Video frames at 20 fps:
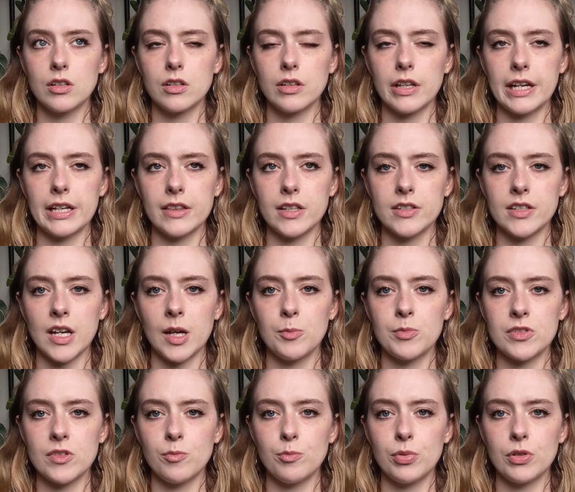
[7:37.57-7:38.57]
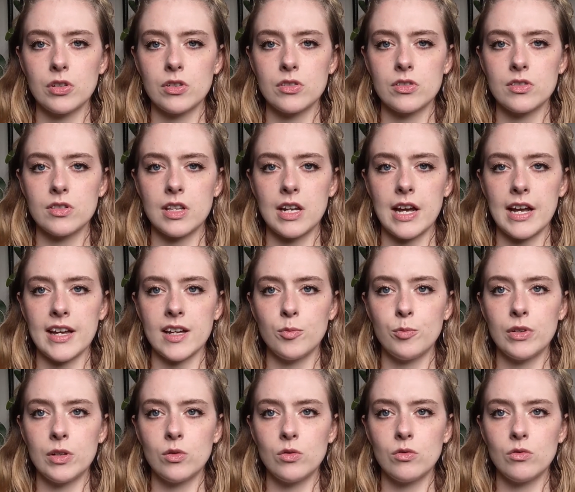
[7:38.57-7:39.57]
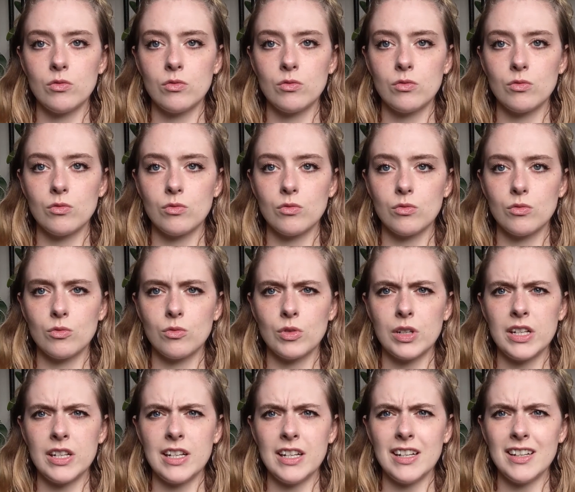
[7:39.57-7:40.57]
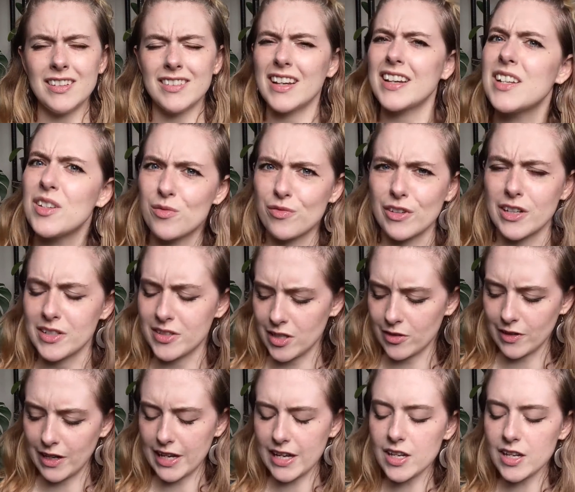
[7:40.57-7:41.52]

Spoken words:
like the types of books that I had been reading. I didn't phrase that right.